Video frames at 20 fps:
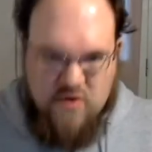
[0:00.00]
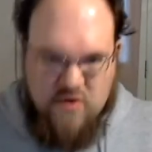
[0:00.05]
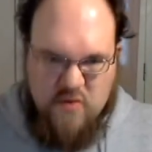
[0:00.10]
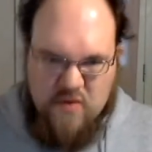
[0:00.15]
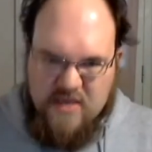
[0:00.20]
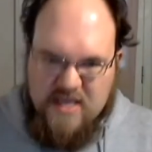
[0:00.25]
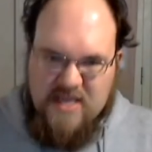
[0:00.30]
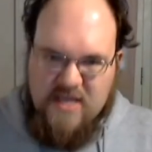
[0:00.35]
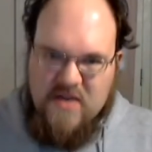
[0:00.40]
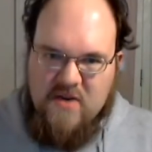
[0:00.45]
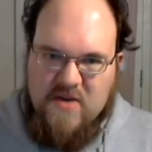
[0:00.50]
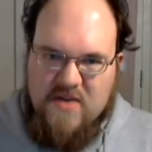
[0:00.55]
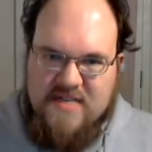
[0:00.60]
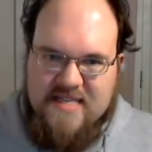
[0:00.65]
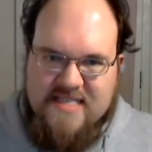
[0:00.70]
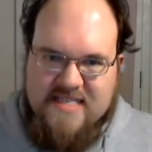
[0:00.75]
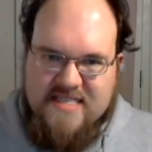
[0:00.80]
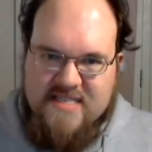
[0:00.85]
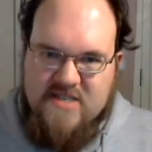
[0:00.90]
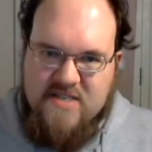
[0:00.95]
really good,
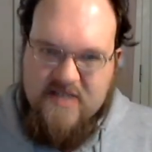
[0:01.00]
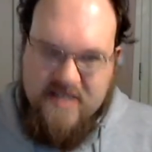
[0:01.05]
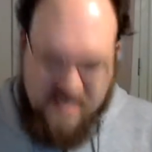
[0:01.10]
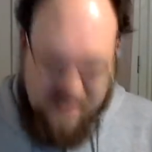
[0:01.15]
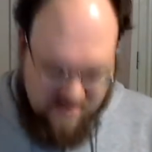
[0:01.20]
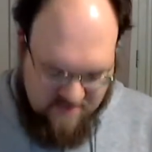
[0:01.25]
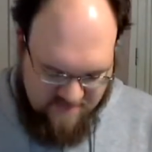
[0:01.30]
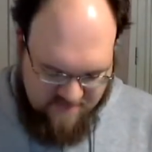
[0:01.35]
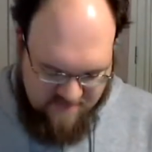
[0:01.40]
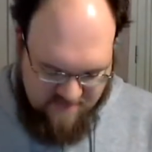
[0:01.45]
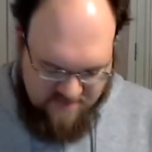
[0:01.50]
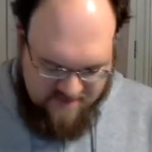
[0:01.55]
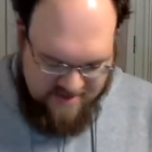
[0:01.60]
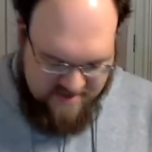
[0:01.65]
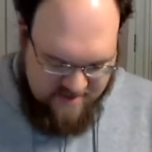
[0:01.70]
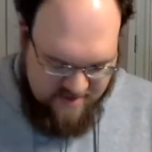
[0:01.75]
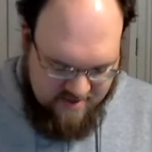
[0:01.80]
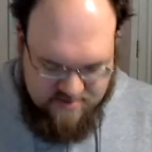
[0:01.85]
and he's a good color of red.